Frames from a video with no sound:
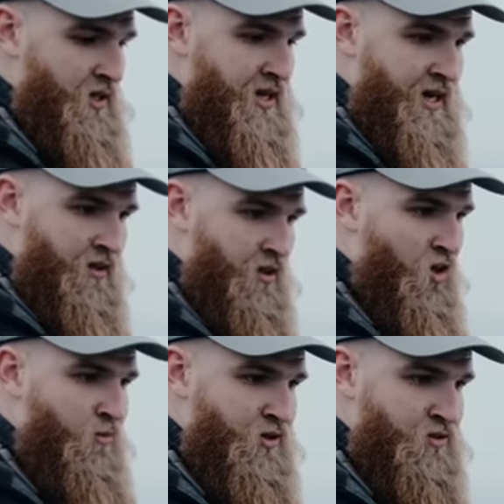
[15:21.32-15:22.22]
and let it
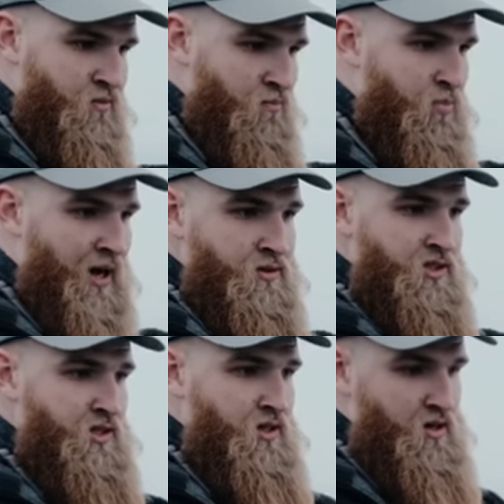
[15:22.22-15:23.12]
almost
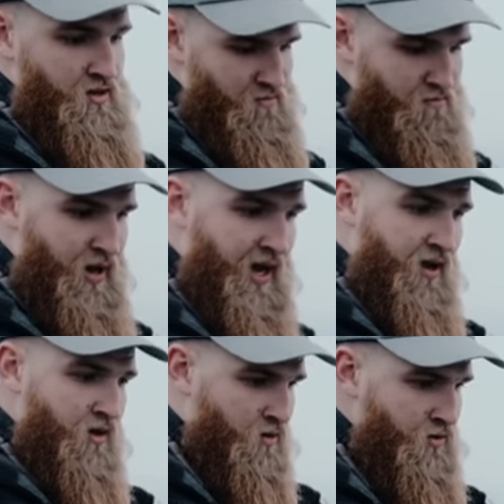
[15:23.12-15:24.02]
bounce back
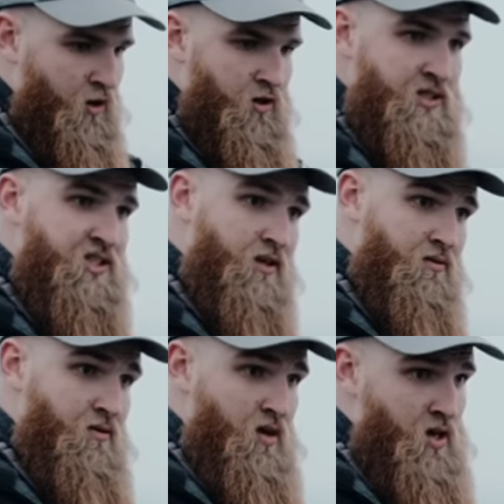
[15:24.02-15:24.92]
on the lure itself.